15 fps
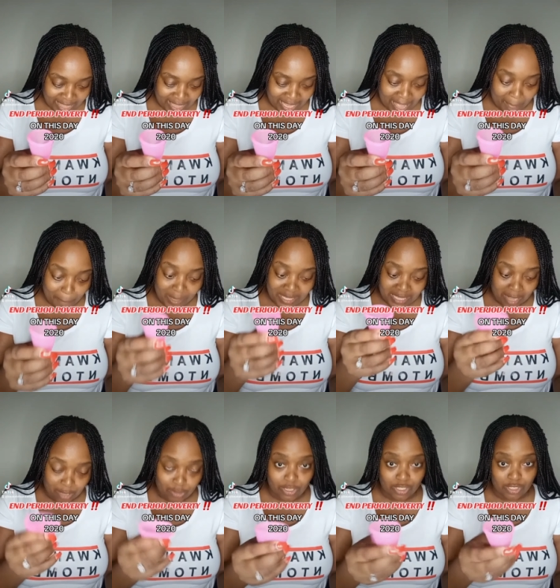The cup is
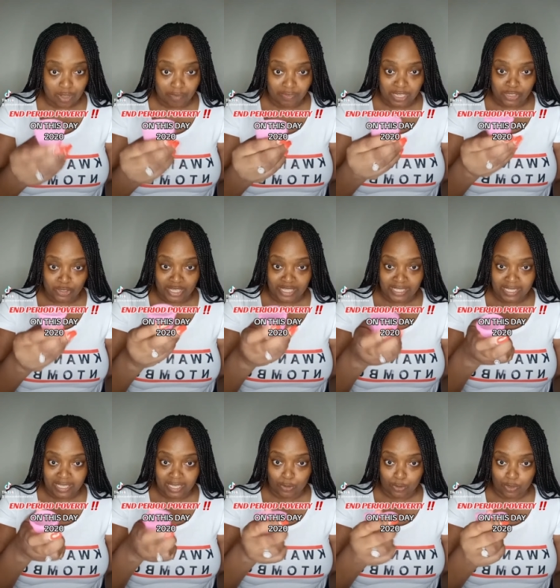ultra soft, as you can see.